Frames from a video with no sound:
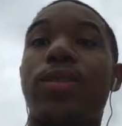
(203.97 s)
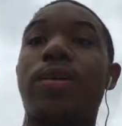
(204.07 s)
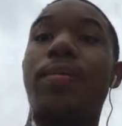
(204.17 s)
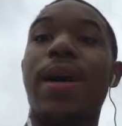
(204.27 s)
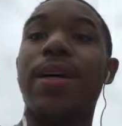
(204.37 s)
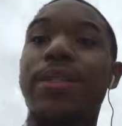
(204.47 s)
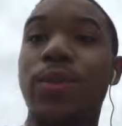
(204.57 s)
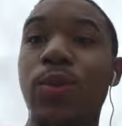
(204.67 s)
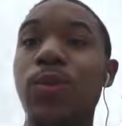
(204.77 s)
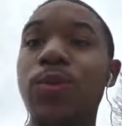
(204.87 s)
to my
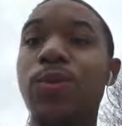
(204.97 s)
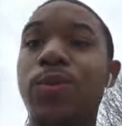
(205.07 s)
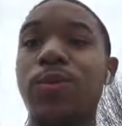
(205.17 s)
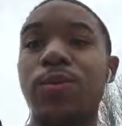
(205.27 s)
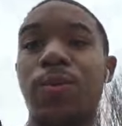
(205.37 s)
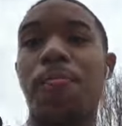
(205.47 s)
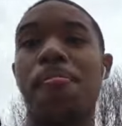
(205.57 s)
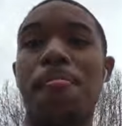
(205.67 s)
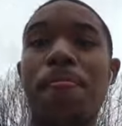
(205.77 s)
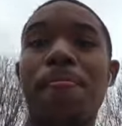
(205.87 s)
school.
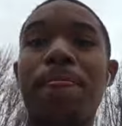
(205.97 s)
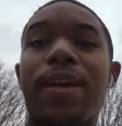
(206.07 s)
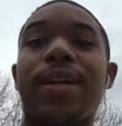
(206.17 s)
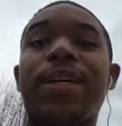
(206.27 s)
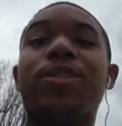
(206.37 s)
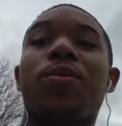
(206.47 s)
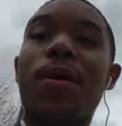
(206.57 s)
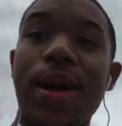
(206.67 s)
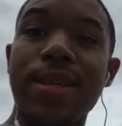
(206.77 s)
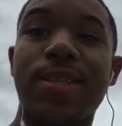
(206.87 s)
Like that's
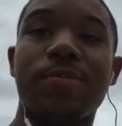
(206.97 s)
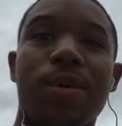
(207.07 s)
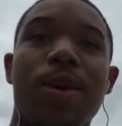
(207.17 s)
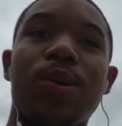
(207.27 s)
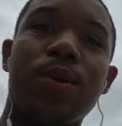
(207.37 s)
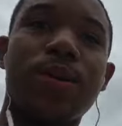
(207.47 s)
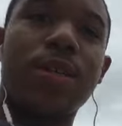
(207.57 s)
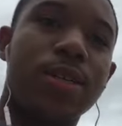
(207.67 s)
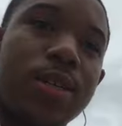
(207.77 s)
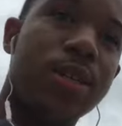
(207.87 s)
crazy, bro.
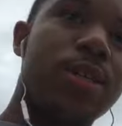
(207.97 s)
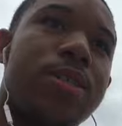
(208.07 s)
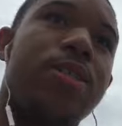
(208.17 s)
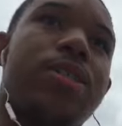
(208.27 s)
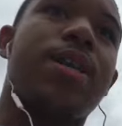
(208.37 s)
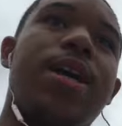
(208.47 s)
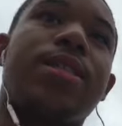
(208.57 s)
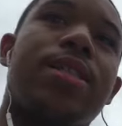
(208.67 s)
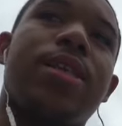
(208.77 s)
That's